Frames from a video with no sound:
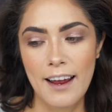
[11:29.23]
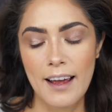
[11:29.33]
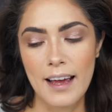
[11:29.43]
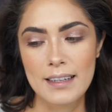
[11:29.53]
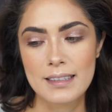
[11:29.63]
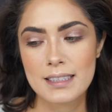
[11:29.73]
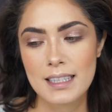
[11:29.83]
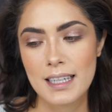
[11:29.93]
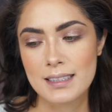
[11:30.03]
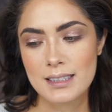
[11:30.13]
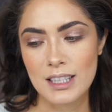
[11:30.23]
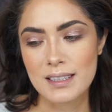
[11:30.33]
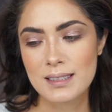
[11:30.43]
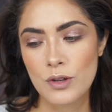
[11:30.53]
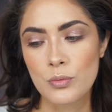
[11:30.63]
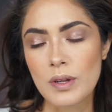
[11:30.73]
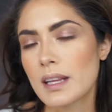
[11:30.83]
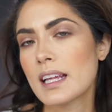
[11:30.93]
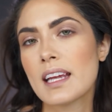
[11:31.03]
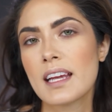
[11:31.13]
and it's just a
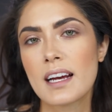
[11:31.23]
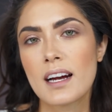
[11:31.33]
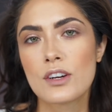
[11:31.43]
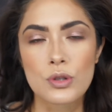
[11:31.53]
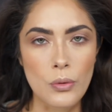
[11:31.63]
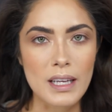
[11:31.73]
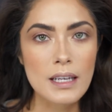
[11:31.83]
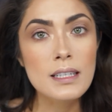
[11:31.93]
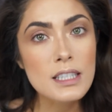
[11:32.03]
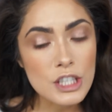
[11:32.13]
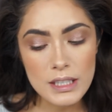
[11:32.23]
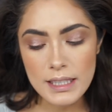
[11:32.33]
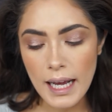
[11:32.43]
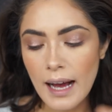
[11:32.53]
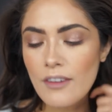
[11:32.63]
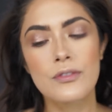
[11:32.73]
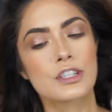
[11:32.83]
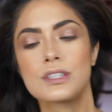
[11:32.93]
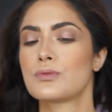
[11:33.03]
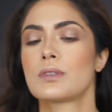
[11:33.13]
really annoying condition to have,
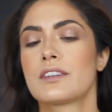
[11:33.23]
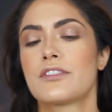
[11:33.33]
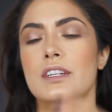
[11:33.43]
which is really